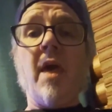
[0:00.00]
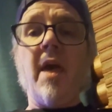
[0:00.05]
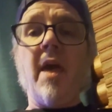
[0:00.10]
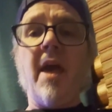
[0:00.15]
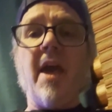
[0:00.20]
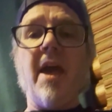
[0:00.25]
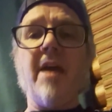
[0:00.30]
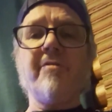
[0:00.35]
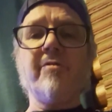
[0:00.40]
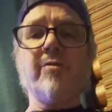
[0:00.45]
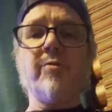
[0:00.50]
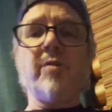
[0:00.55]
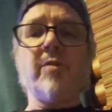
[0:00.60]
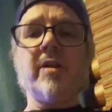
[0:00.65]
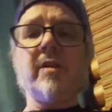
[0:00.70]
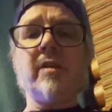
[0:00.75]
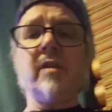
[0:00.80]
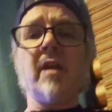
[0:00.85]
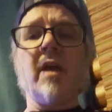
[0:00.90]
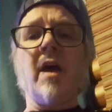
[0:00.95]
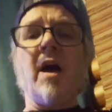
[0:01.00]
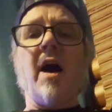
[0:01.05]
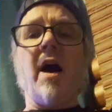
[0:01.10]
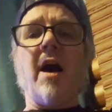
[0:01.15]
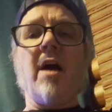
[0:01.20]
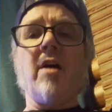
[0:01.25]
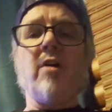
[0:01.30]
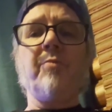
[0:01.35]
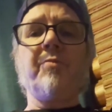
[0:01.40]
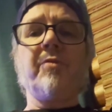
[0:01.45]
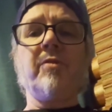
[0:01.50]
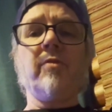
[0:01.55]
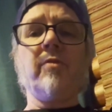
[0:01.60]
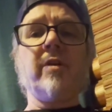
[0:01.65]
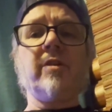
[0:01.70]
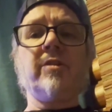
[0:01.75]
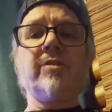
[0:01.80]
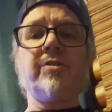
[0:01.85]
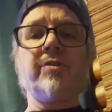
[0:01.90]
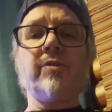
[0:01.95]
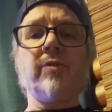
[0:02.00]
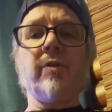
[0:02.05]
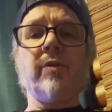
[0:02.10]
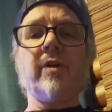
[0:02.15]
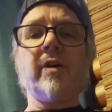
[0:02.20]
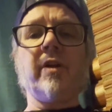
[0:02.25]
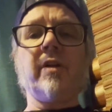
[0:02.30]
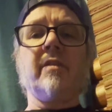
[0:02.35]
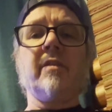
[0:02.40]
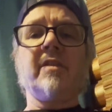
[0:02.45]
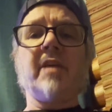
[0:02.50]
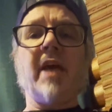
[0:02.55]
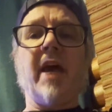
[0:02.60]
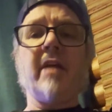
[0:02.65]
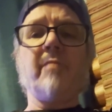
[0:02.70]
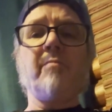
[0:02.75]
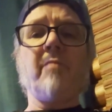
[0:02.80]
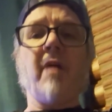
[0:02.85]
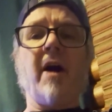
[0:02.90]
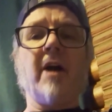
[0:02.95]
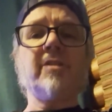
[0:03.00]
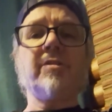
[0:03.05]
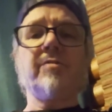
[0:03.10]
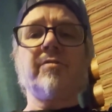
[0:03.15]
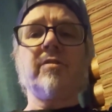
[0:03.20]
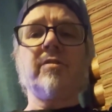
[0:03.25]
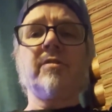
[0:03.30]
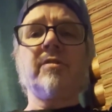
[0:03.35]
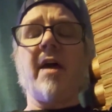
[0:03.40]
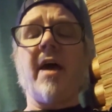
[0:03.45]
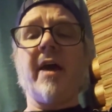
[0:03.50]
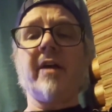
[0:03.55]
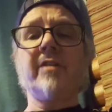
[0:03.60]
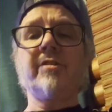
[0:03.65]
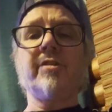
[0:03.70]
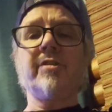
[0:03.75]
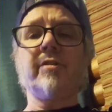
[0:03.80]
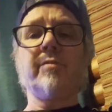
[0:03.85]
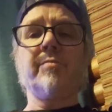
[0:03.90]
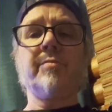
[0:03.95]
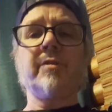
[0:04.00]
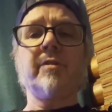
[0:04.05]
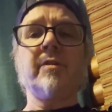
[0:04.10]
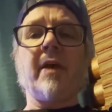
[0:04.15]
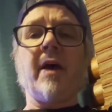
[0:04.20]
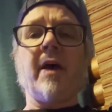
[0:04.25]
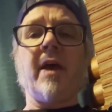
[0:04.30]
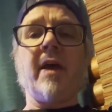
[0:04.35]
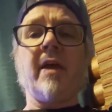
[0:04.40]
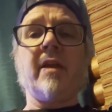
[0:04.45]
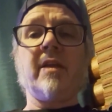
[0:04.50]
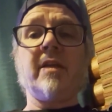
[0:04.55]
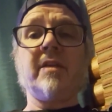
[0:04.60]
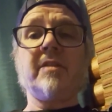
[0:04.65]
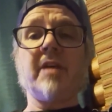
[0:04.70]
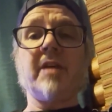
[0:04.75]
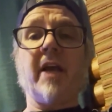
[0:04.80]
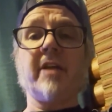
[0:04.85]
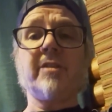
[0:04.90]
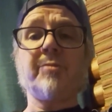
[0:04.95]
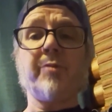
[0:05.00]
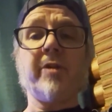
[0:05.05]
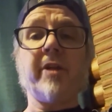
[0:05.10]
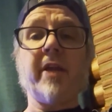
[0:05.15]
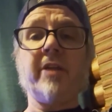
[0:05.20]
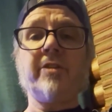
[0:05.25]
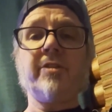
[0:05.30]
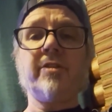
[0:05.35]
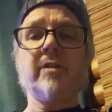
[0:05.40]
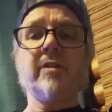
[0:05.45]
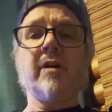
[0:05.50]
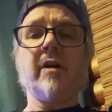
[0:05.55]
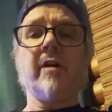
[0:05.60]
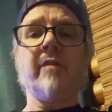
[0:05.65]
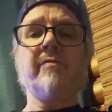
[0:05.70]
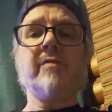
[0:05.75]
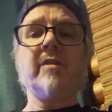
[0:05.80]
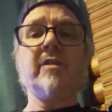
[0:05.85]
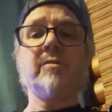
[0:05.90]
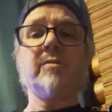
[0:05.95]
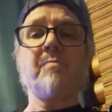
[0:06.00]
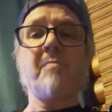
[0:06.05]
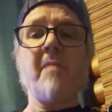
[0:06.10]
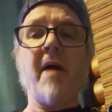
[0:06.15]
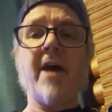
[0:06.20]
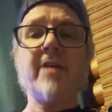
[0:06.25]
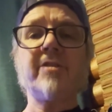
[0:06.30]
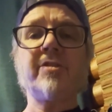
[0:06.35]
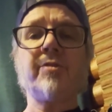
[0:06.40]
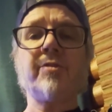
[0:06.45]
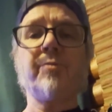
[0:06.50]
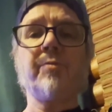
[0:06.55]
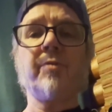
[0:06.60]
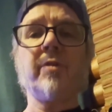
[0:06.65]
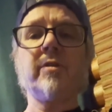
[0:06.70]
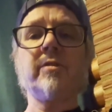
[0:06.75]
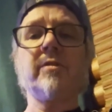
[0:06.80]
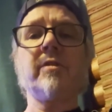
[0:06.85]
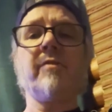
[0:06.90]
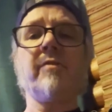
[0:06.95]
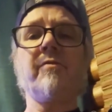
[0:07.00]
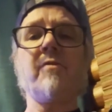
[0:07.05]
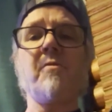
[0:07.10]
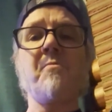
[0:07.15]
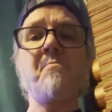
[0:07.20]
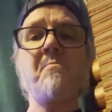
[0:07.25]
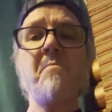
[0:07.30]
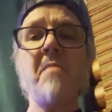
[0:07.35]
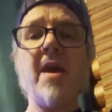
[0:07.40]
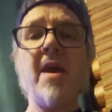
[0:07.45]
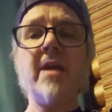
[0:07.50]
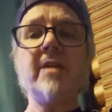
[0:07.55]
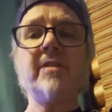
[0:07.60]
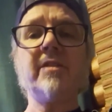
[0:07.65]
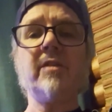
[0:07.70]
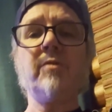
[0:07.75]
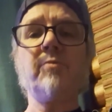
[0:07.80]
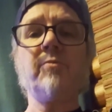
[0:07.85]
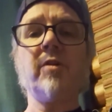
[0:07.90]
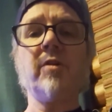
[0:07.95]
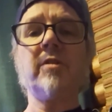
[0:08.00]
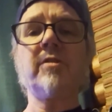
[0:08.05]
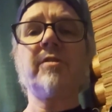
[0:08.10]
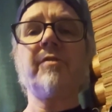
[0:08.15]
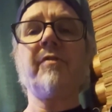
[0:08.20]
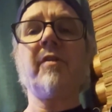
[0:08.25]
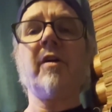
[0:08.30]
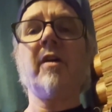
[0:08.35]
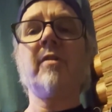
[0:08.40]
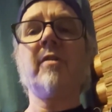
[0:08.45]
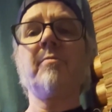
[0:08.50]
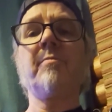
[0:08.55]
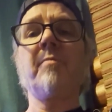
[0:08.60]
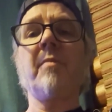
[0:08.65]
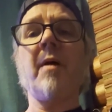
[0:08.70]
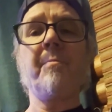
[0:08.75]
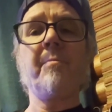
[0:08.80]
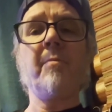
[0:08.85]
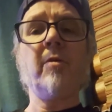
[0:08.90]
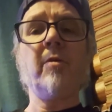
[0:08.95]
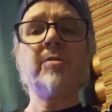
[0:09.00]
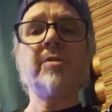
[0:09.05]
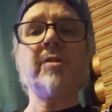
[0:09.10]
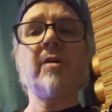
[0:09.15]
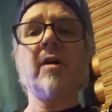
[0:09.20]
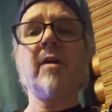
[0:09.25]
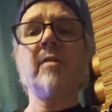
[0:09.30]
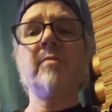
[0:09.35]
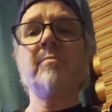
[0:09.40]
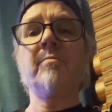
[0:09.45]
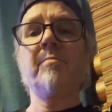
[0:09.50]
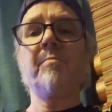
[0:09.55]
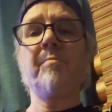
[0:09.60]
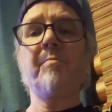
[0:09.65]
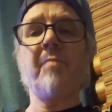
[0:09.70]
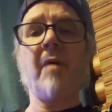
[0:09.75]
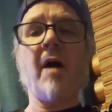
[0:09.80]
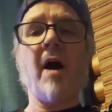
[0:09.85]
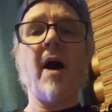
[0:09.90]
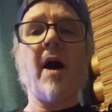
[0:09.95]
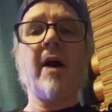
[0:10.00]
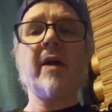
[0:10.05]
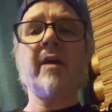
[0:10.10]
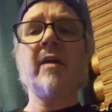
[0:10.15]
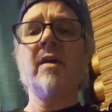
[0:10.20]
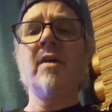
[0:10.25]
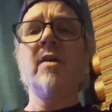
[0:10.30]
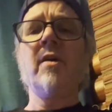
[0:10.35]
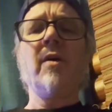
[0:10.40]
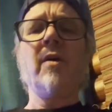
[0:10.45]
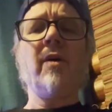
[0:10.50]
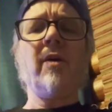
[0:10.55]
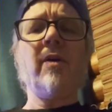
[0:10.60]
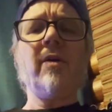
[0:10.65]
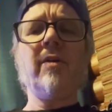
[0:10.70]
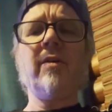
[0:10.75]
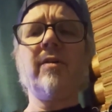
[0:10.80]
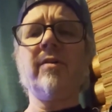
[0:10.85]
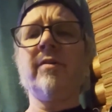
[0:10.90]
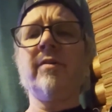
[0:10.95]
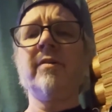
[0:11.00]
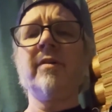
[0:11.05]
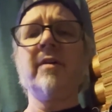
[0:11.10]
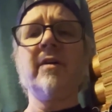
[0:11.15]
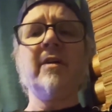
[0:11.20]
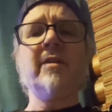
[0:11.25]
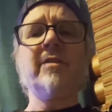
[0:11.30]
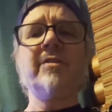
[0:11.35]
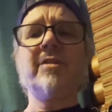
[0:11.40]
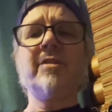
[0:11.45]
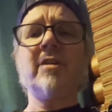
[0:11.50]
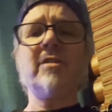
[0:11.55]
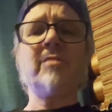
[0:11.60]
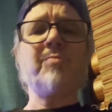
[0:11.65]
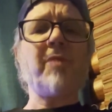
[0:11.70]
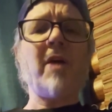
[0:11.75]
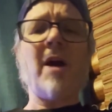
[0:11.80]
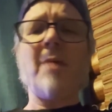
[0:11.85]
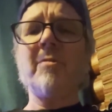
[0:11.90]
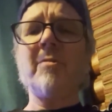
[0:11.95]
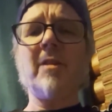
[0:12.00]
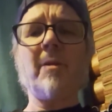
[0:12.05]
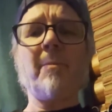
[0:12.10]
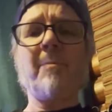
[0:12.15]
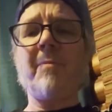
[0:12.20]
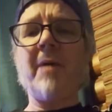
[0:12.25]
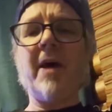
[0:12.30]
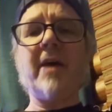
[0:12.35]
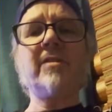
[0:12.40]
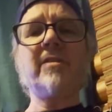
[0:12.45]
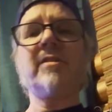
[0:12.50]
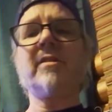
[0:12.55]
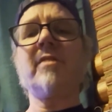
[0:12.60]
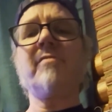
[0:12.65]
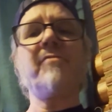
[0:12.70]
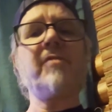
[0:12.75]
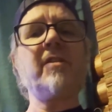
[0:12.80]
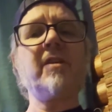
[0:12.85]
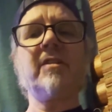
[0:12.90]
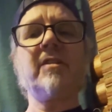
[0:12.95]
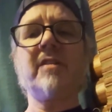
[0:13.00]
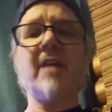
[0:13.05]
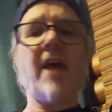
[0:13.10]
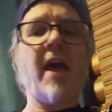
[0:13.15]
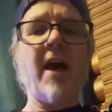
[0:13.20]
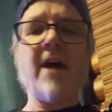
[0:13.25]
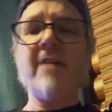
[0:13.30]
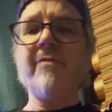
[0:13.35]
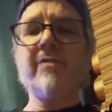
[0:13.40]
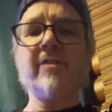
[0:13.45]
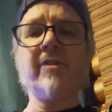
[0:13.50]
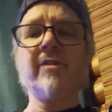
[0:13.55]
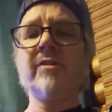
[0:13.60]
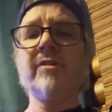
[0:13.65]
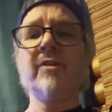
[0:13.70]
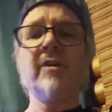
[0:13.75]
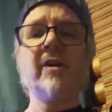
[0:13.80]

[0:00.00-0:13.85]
Hey everyone, I hope you enjoyed Ted Botsford's excerpts and his explanation of these masterworks of amazing works of art by Mozart and Bach. Oh, just probably the best symphonies ever.